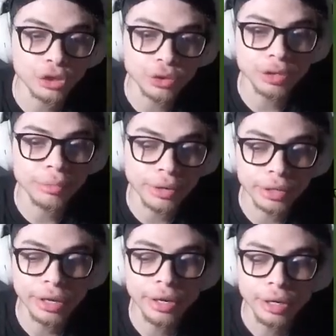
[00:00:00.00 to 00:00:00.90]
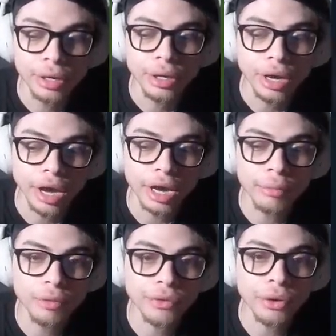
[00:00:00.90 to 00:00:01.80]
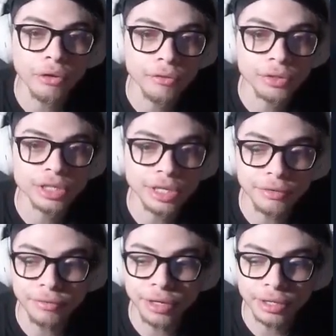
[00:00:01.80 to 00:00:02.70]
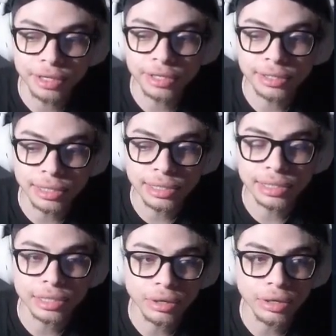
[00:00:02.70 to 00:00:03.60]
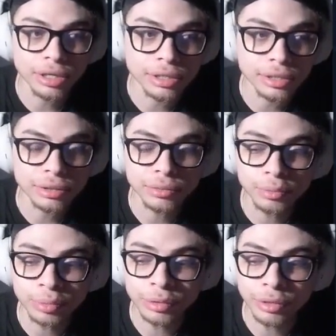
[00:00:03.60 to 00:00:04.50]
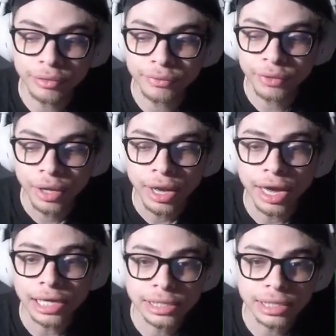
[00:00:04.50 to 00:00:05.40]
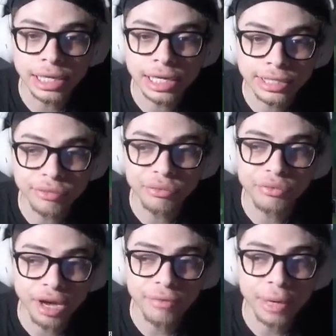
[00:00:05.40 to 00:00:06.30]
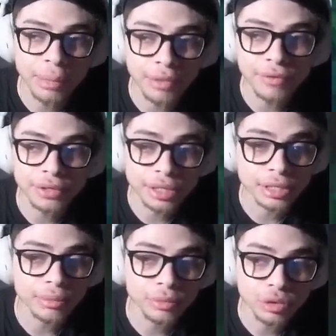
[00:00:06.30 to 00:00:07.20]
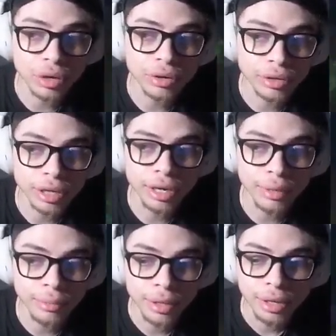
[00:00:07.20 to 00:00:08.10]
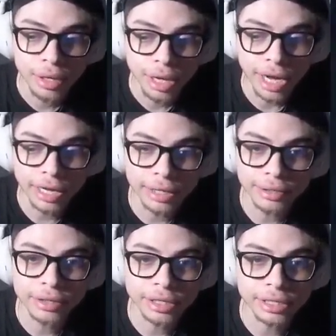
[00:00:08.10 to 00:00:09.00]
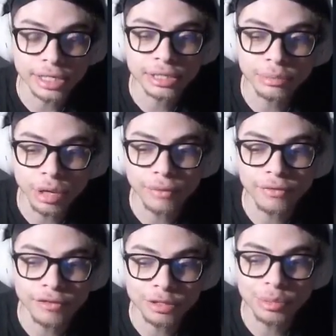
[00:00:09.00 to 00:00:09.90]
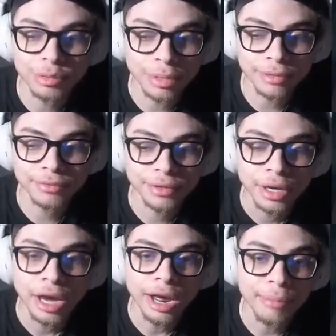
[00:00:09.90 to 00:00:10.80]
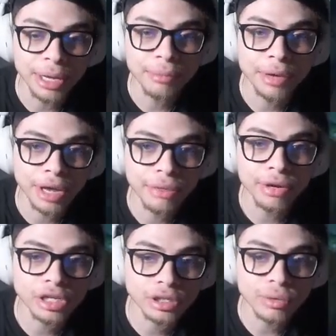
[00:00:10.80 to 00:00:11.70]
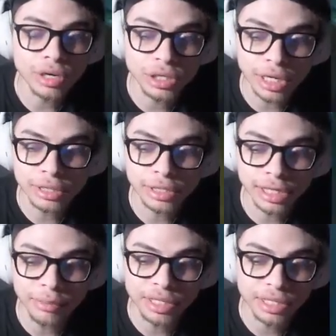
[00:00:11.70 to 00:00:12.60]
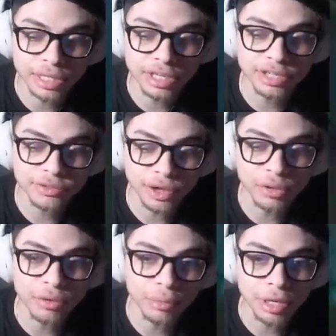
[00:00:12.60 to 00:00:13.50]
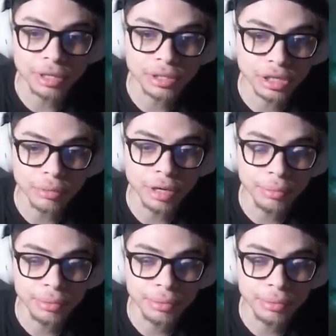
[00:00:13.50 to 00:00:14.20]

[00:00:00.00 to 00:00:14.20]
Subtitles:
in the bot lane, and I'm moving over to invade this Lee Sin on his blue buff. I see that he's level 5, I'm level 6, I'm stronger than him. I can contest him off of his blue buff. I ping my Thresh. Thresh has the same idea, he's following me to come up.